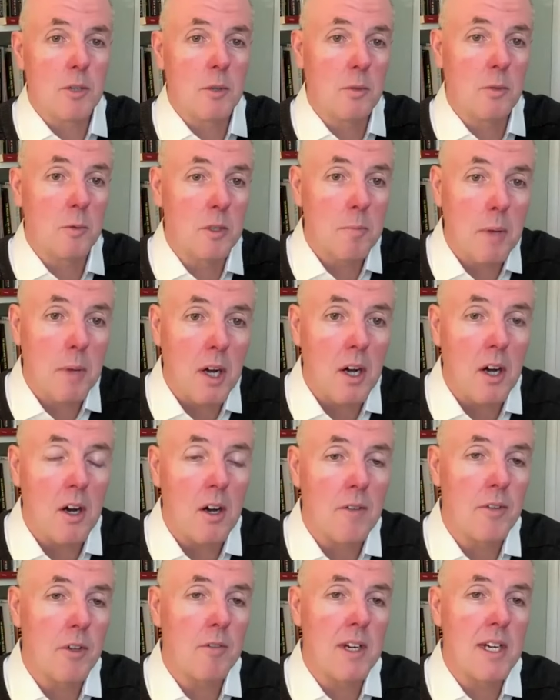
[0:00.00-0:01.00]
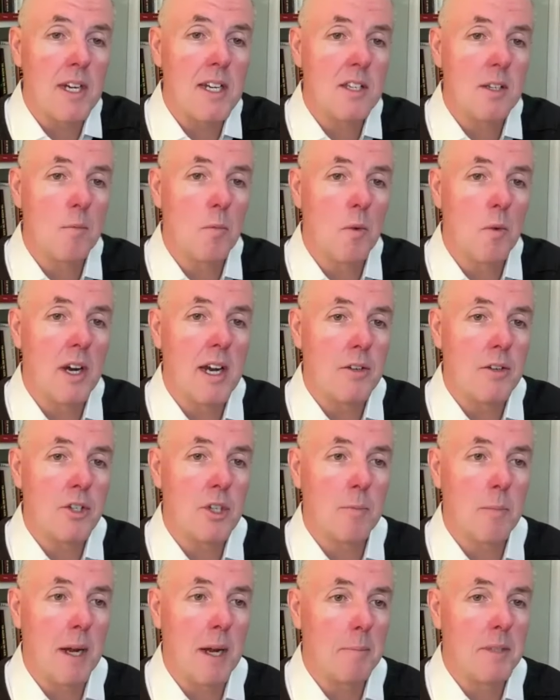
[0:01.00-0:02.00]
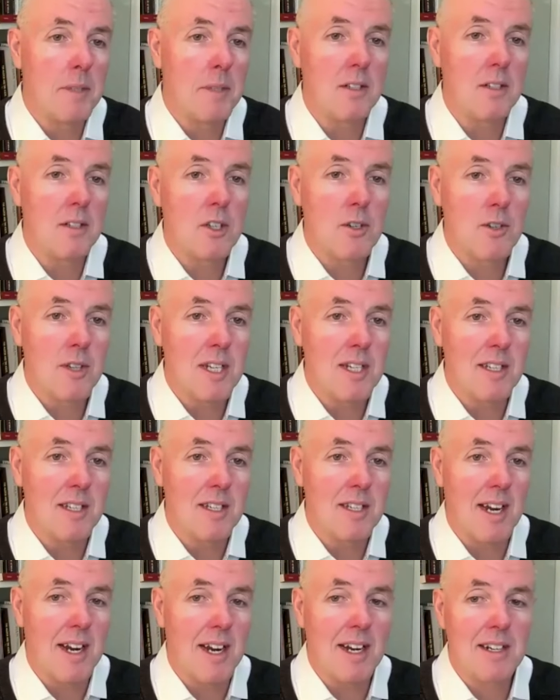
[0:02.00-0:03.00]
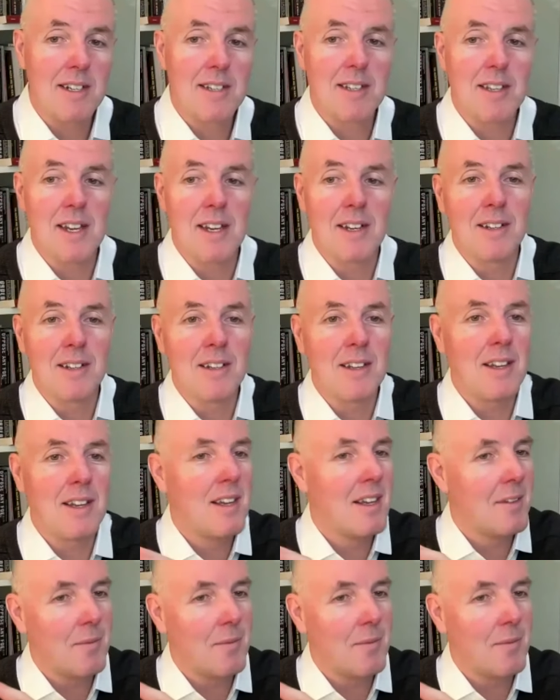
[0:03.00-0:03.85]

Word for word: which was part of the reason why Al Shabaab didn't do these attacks, then